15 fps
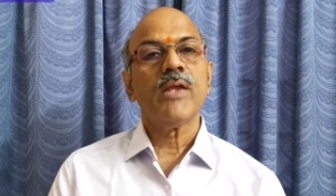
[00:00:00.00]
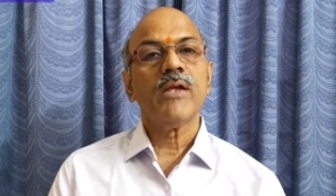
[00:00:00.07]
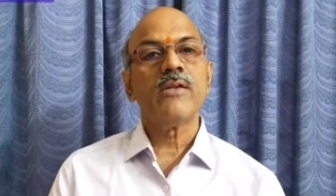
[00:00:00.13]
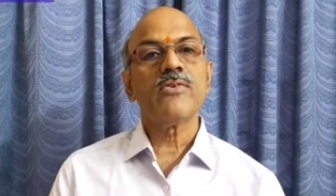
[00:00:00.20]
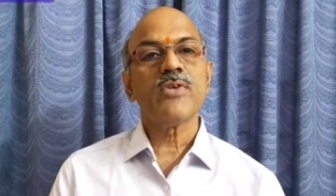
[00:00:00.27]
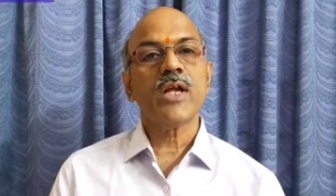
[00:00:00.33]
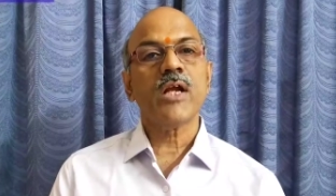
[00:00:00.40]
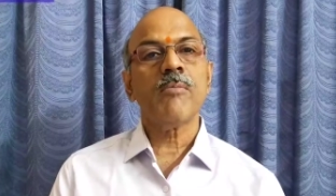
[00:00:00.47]
it
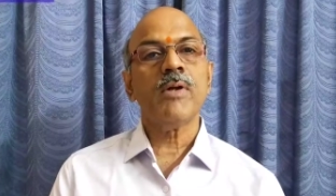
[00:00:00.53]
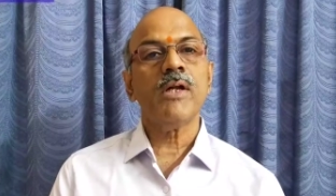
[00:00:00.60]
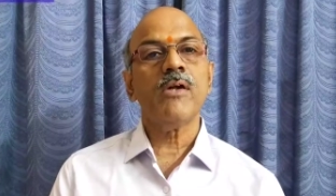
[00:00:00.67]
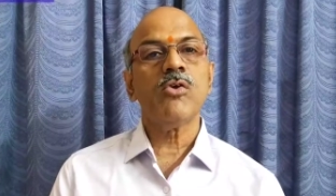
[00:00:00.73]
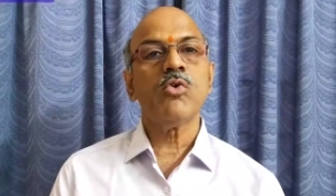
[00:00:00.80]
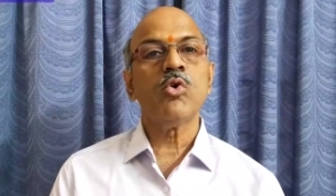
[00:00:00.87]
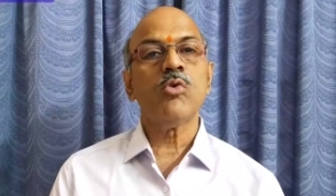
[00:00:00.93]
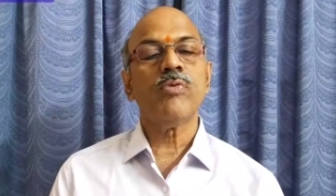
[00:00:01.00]
is
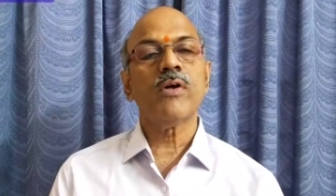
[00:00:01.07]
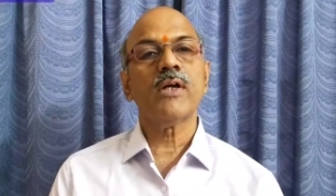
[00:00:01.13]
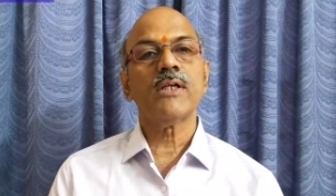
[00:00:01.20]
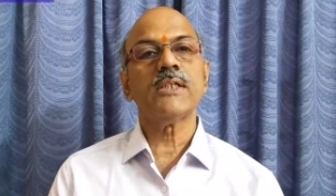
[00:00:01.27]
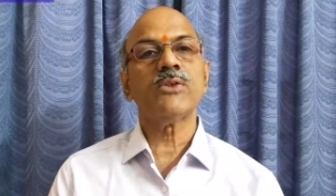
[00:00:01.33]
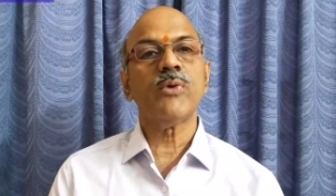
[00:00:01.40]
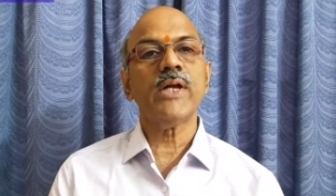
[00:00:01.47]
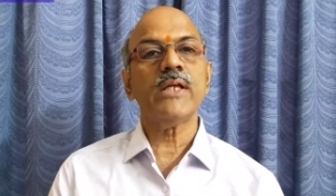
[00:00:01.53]
recommended to go for
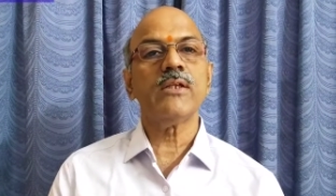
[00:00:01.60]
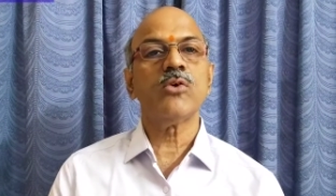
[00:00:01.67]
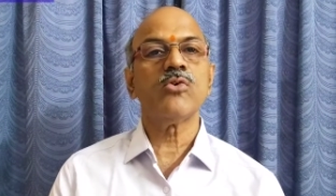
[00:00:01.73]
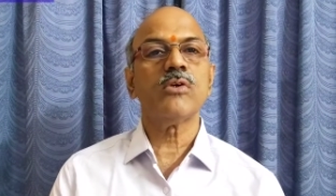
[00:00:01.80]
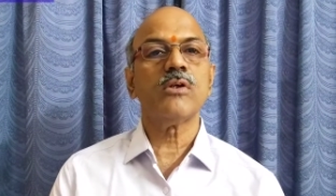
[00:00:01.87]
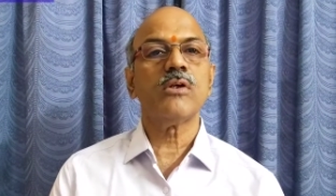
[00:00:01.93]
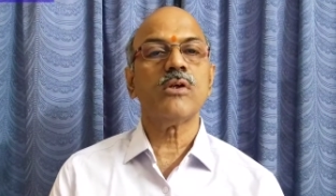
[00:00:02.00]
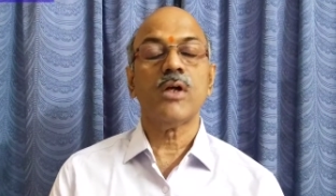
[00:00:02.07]
at least 20
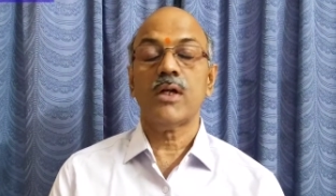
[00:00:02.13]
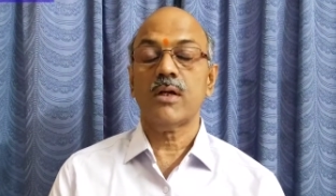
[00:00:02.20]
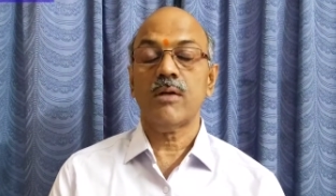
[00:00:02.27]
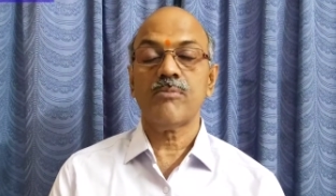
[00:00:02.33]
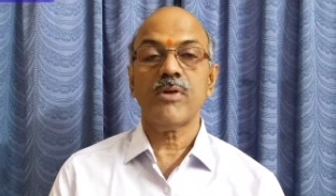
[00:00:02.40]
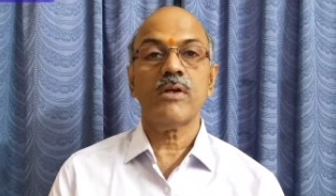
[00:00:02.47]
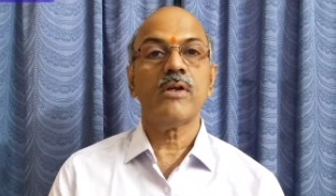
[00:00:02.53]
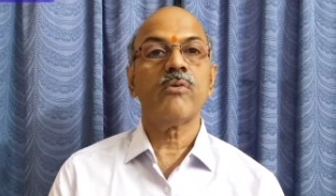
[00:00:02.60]

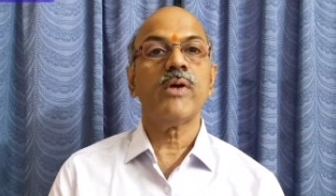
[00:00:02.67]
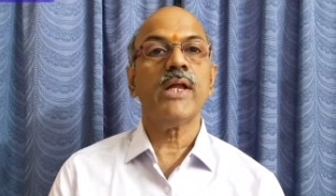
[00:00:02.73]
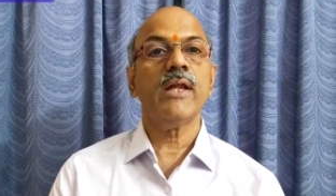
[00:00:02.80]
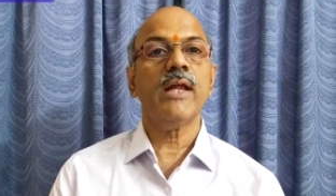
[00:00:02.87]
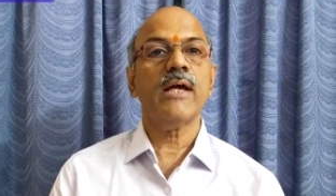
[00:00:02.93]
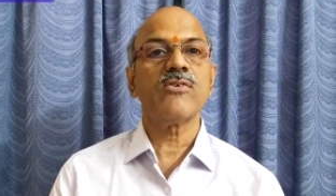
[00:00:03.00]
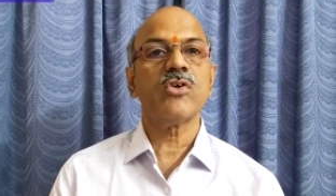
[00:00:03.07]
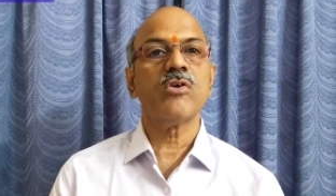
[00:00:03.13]

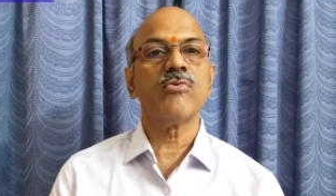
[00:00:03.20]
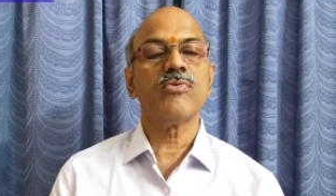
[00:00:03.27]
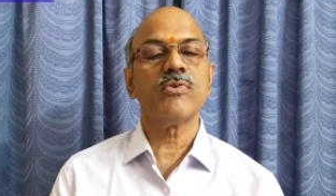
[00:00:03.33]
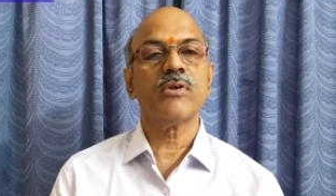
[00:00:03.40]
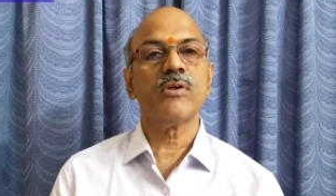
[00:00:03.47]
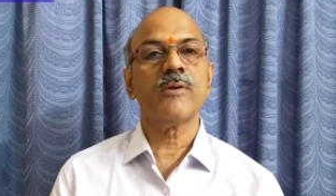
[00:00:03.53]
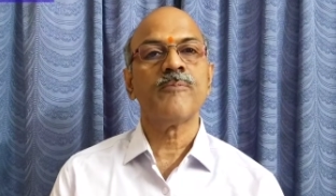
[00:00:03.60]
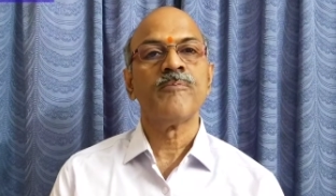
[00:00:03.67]
lakhs
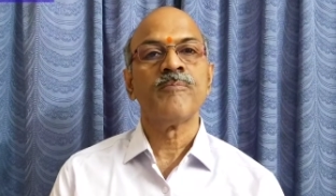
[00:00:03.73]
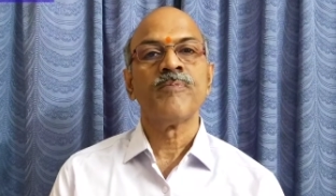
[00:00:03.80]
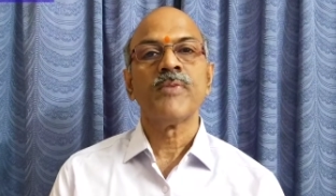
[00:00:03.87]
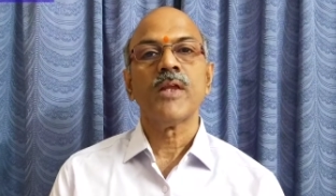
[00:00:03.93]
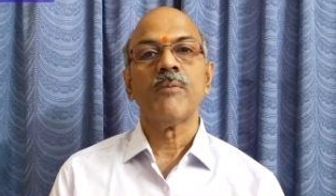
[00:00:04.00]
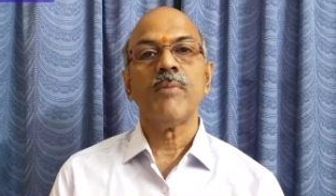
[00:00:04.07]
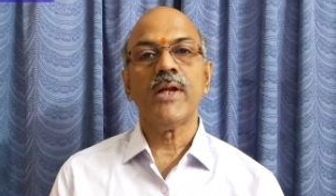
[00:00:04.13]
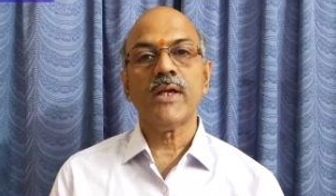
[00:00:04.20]
of
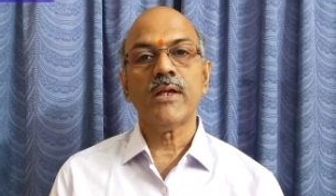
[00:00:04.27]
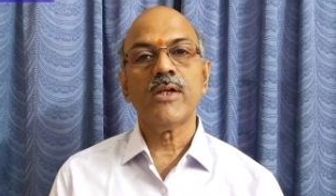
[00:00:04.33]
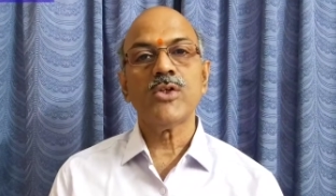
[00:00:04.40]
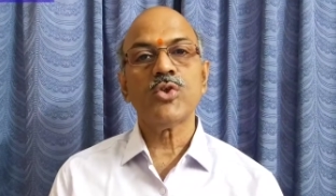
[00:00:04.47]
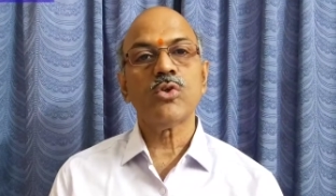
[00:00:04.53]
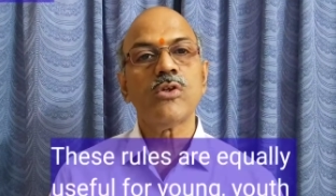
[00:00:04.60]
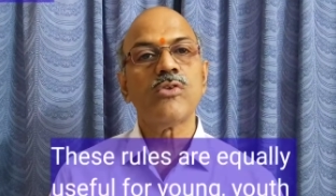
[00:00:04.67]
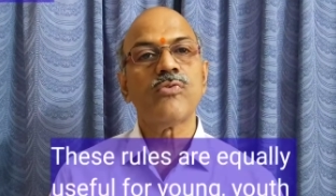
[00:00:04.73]
medical
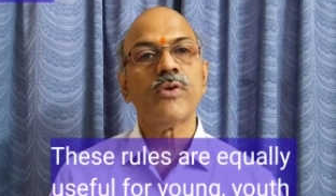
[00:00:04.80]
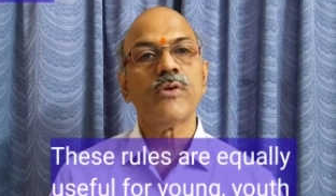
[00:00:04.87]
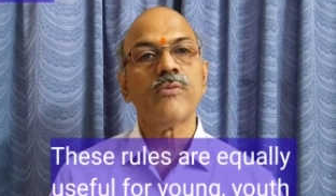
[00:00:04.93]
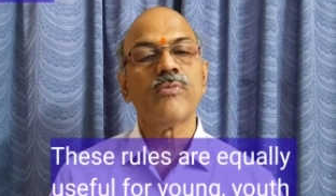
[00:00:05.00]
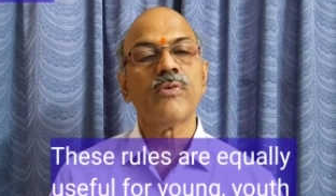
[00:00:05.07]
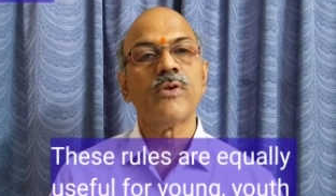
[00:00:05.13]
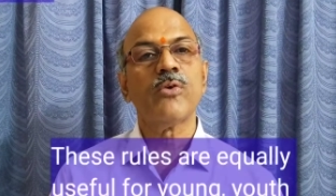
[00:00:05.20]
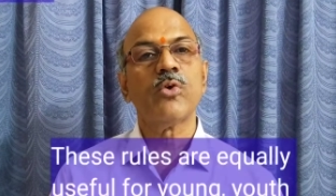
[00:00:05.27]
insurance
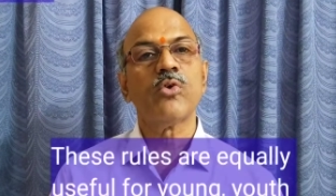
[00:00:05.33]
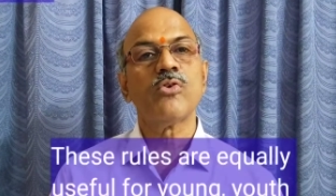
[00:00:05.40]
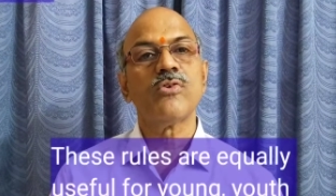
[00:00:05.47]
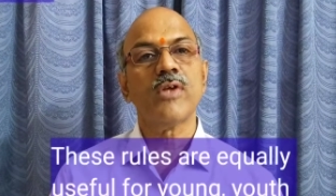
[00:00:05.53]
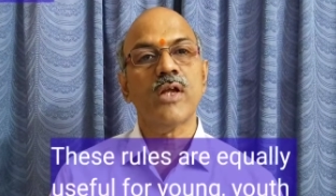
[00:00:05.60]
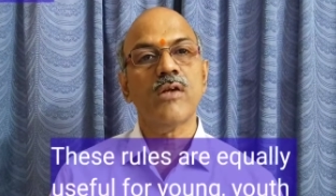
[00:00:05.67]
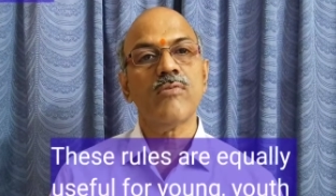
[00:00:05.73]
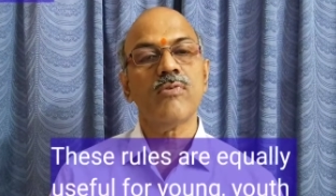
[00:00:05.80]
for your own
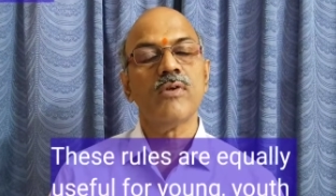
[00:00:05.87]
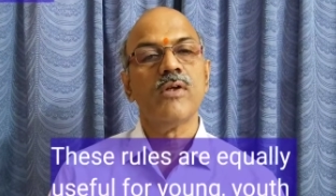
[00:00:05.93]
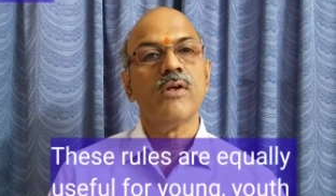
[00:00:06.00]
self,